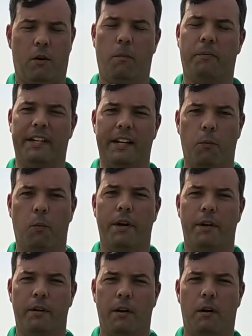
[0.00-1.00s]
hopefully it
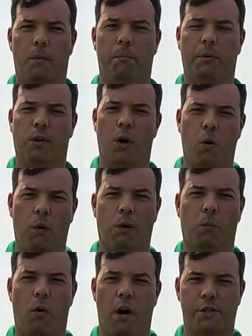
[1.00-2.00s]
wouldn't blow
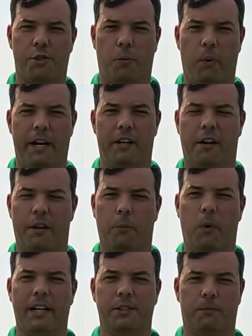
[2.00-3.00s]
or wash away or
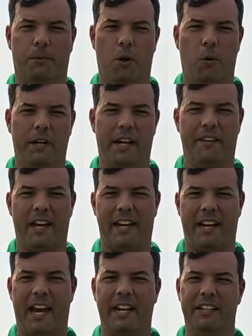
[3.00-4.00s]
otherwise erode and
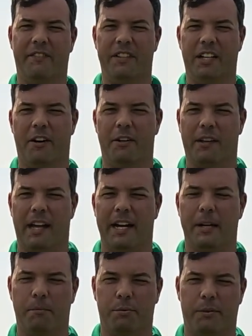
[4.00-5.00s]
that any of the
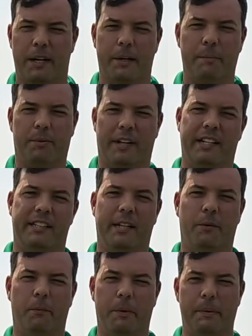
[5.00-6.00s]
underlying prairie
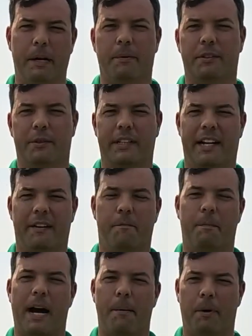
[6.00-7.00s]
planting would be able to kind
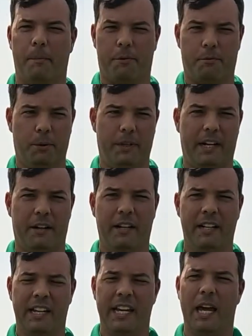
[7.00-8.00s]
of pop up through
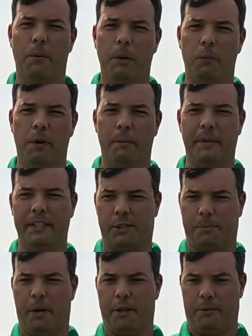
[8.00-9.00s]
there and we wouldn't be
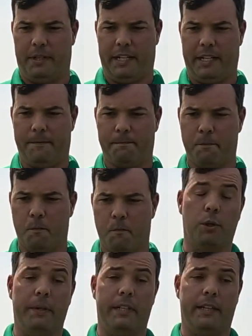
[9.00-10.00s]
smothering it.
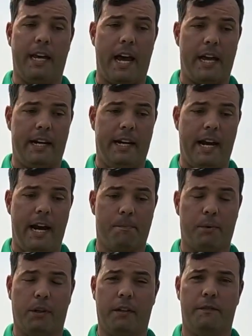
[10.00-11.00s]
So we did that in
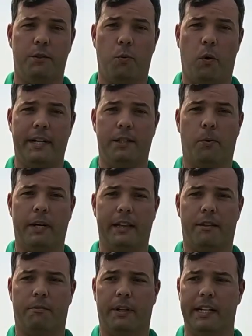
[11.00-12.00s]
April of
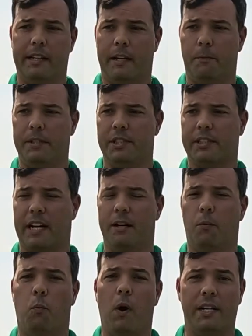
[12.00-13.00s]
2023 and then we just
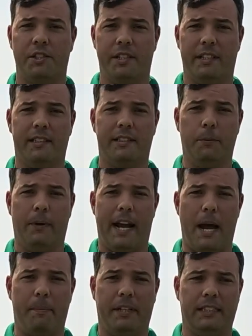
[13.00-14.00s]
kind of watched it to see what
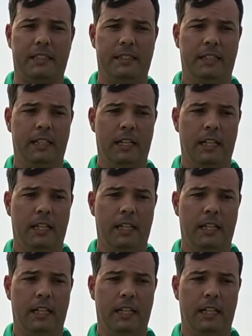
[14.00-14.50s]
happens.